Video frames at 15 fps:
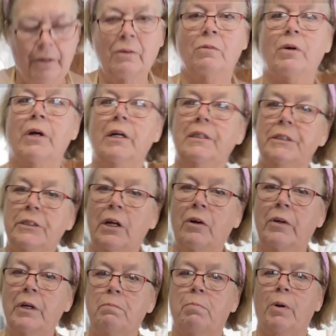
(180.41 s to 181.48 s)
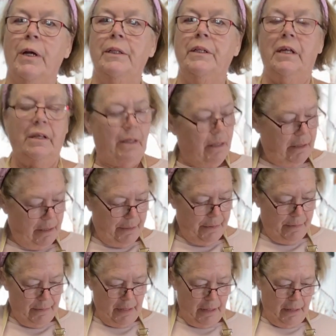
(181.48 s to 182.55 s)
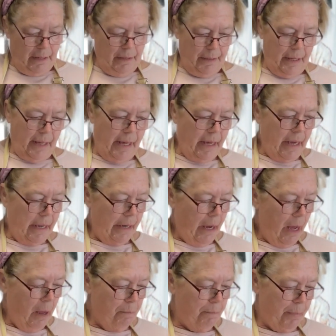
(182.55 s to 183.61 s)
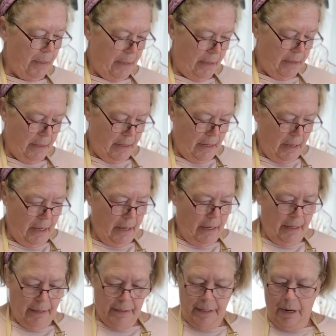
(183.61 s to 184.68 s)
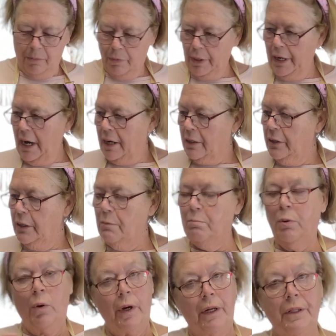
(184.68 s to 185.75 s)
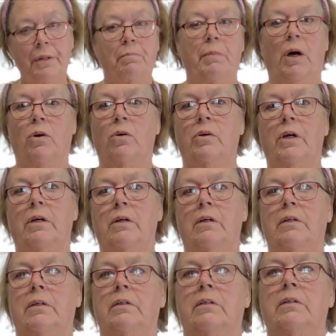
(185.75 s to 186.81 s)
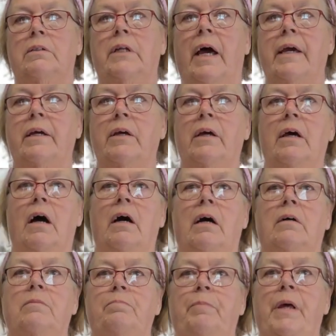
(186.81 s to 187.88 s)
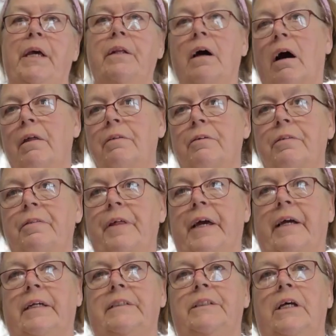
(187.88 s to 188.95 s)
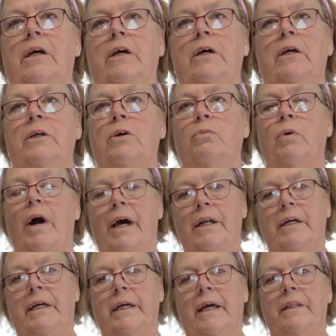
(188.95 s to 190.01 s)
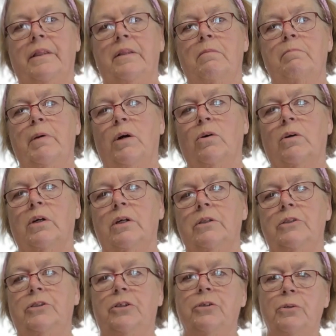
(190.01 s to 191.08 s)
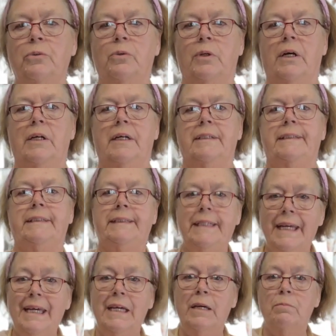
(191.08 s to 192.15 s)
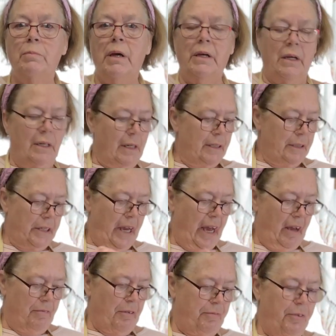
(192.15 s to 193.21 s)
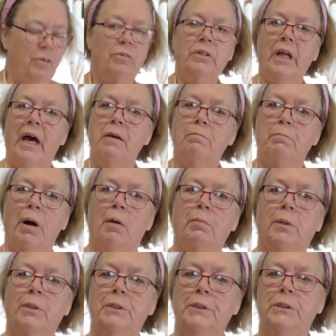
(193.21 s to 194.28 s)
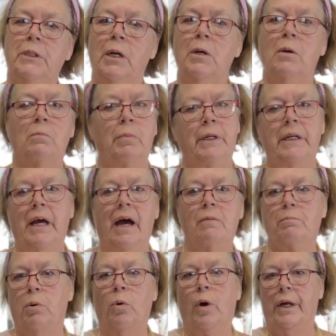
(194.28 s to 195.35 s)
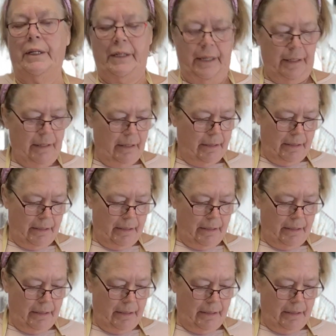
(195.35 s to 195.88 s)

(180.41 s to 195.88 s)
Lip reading: We're going to slowly bring the heat up. Now, we're not going to boil the milk like in other things. You want to get the milk to steam, to have a few light bubbles, but not boiling.